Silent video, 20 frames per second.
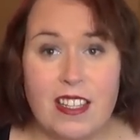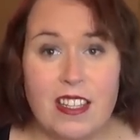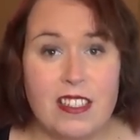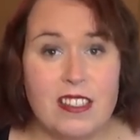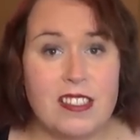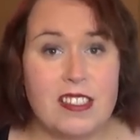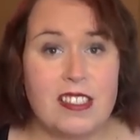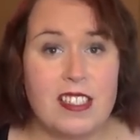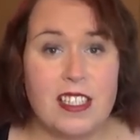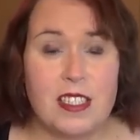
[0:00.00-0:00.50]

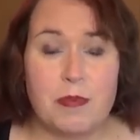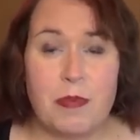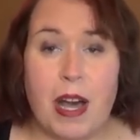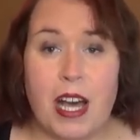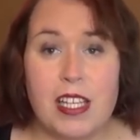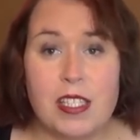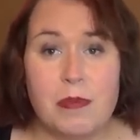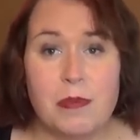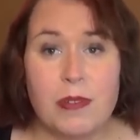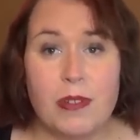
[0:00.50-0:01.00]
There's it's
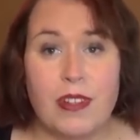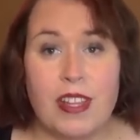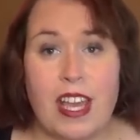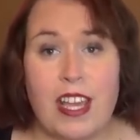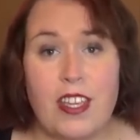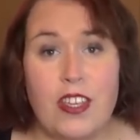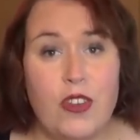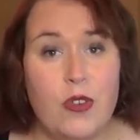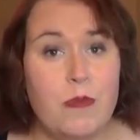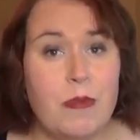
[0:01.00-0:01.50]
possible
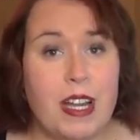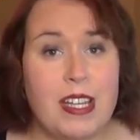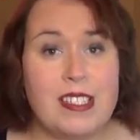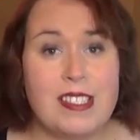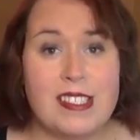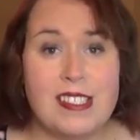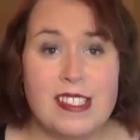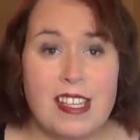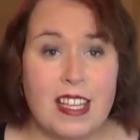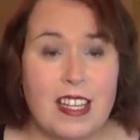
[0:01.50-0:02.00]
that you might
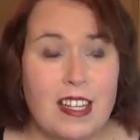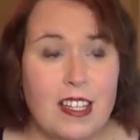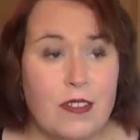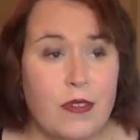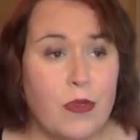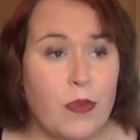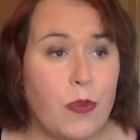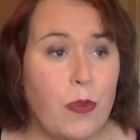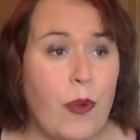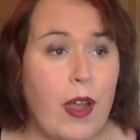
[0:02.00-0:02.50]
see it a
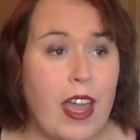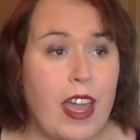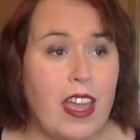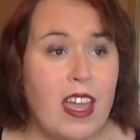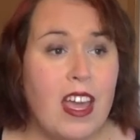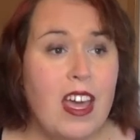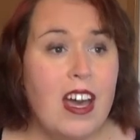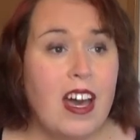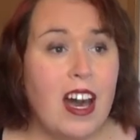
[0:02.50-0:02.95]
different way.